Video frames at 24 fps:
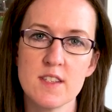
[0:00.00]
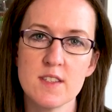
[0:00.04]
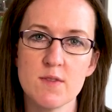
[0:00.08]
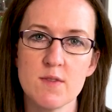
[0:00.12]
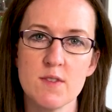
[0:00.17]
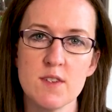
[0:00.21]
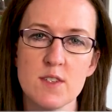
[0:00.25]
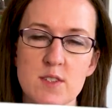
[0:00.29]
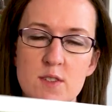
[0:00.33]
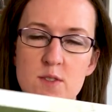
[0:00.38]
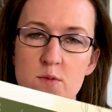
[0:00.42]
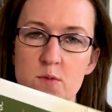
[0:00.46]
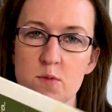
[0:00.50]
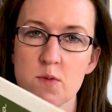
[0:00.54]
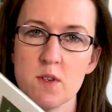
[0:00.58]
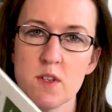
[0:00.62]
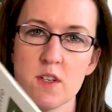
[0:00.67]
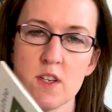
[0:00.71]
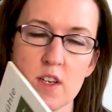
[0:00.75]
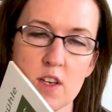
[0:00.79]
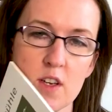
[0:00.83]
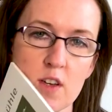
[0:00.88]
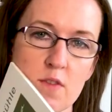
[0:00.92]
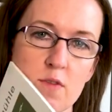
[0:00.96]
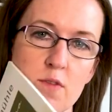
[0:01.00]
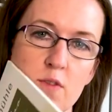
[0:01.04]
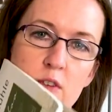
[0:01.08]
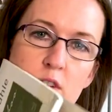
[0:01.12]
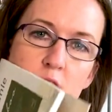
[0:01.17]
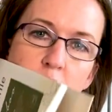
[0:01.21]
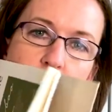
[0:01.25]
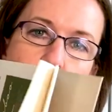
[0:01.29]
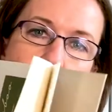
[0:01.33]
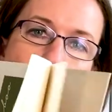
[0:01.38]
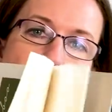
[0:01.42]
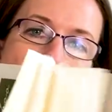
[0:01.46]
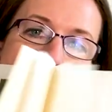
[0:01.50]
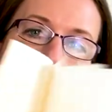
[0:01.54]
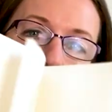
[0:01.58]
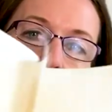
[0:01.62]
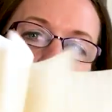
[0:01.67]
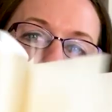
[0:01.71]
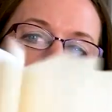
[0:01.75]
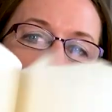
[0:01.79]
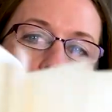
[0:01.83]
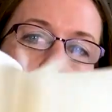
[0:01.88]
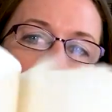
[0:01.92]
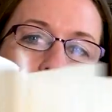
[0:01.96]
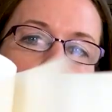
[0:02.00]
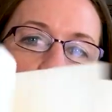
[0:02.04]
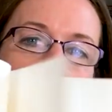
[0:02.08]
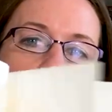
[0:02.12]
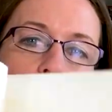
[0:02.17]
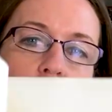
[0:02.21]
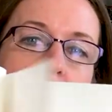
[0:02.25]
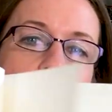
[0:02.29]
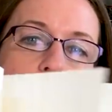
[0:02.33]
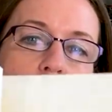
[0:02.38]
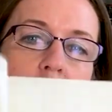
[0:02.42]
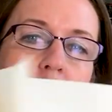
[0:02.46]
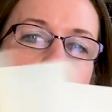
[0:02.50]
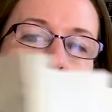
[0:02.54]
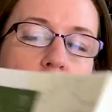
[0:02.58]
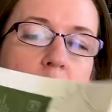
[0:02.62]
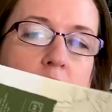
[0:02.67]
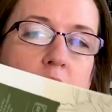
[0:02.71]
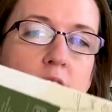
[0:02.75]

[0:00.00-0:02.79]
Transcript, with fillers: this one is really good for like colored pencils. I